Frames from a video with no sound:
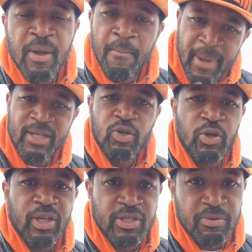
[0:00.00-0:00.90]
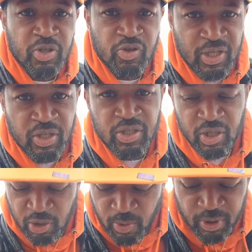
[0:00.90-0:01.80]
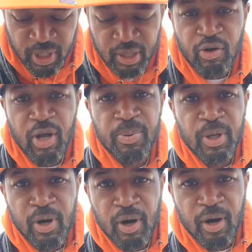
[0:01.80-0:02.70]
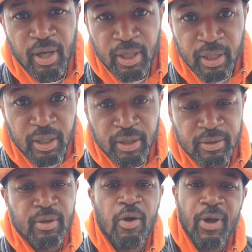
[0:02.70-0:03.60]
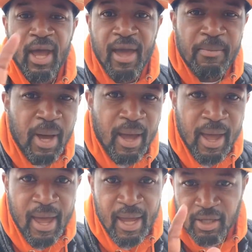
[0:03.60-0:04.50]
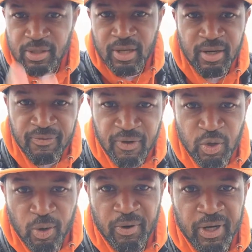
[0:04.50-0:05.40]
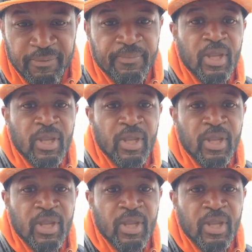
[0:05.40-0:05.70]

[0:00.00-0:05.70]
Make sure you get some stretching so you won't get a cramp in a car. All right, I had it done it for you already.